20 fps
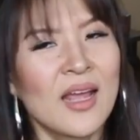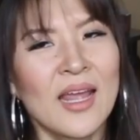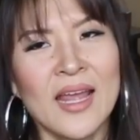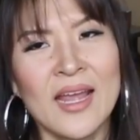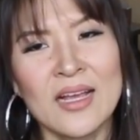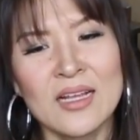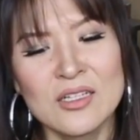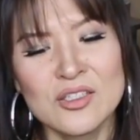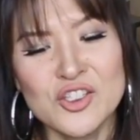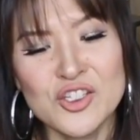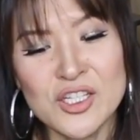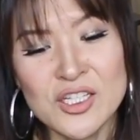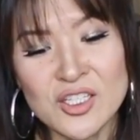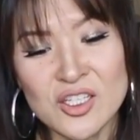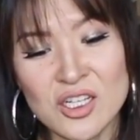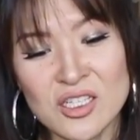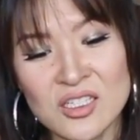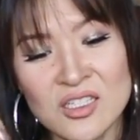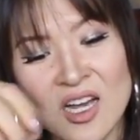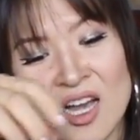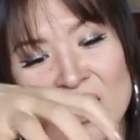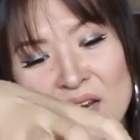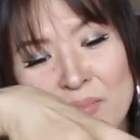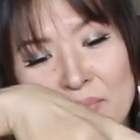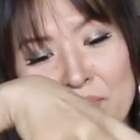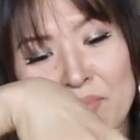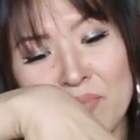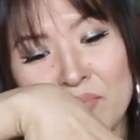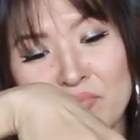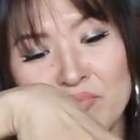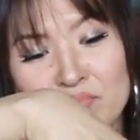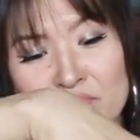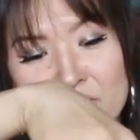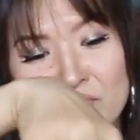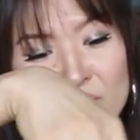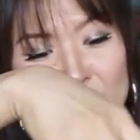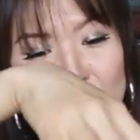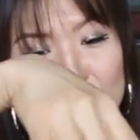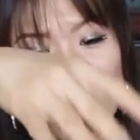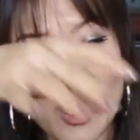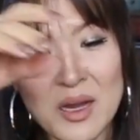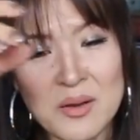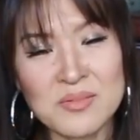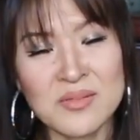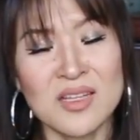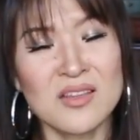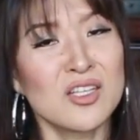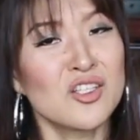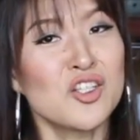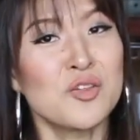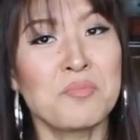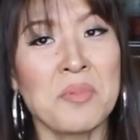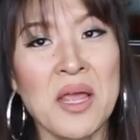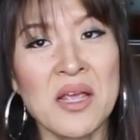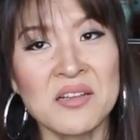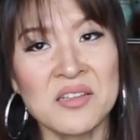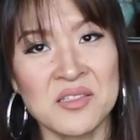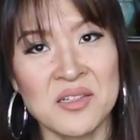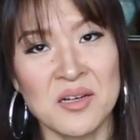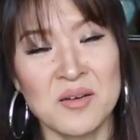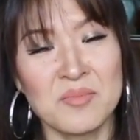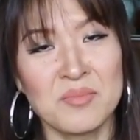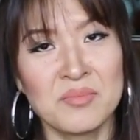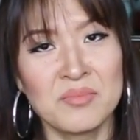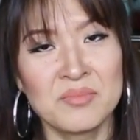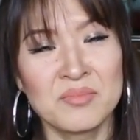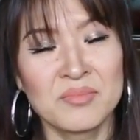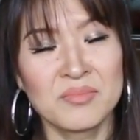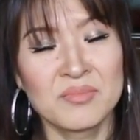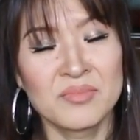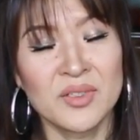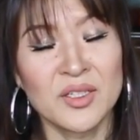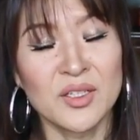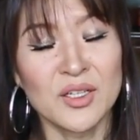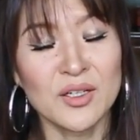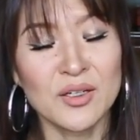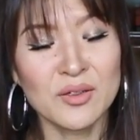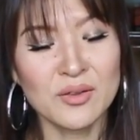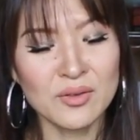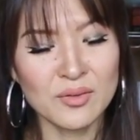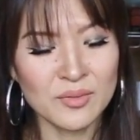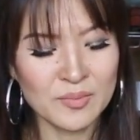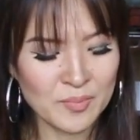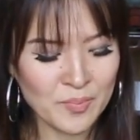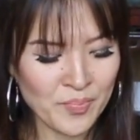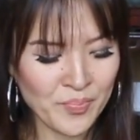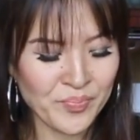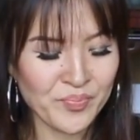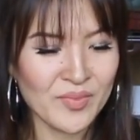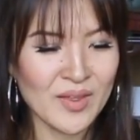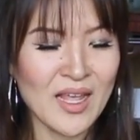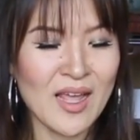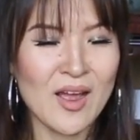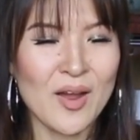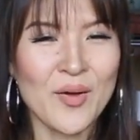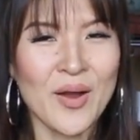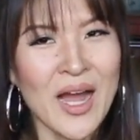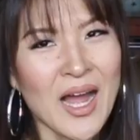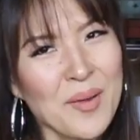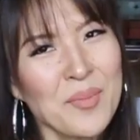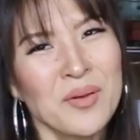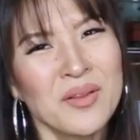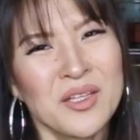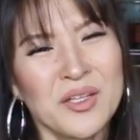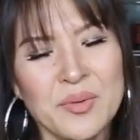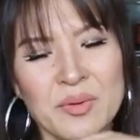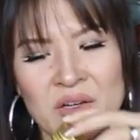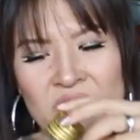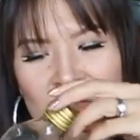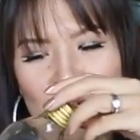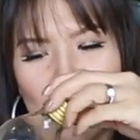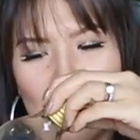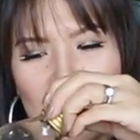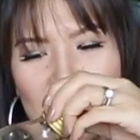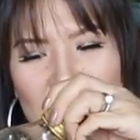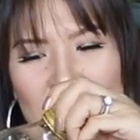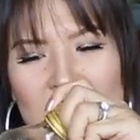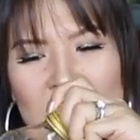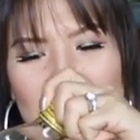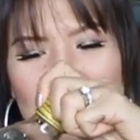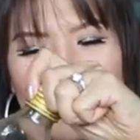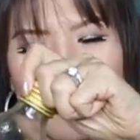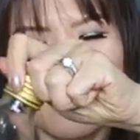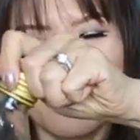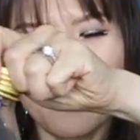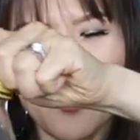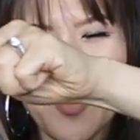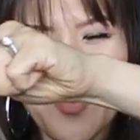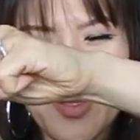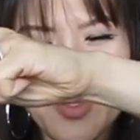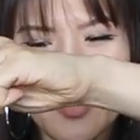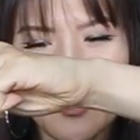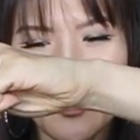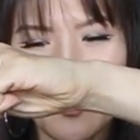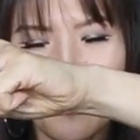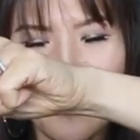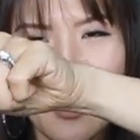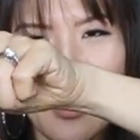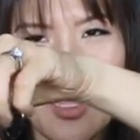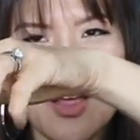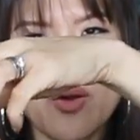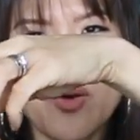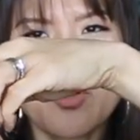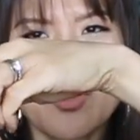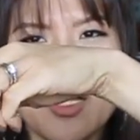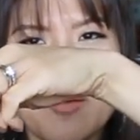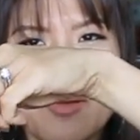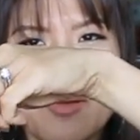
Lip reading: And she just kind of rubs and then she bakes them, you know? Now, I put a little bit of oil, very little bit, only